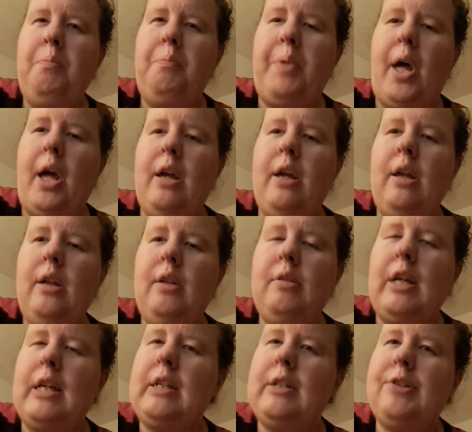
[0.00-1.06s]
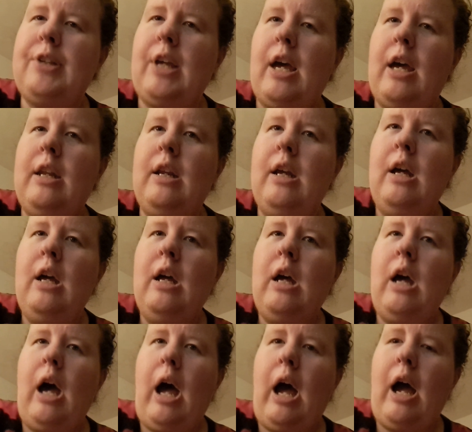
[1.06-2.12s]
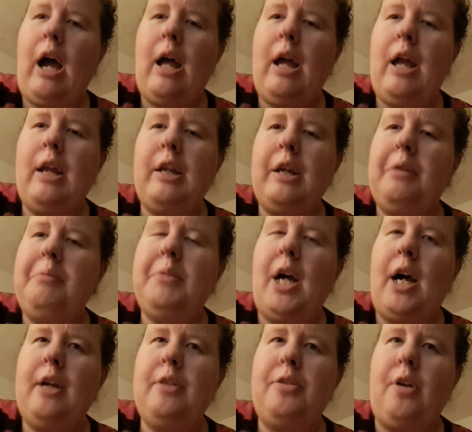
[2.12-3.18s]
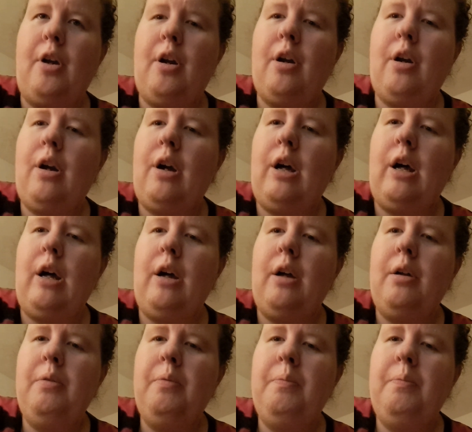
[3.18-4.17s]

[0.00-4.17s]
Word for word: But like I said, I am not their uh,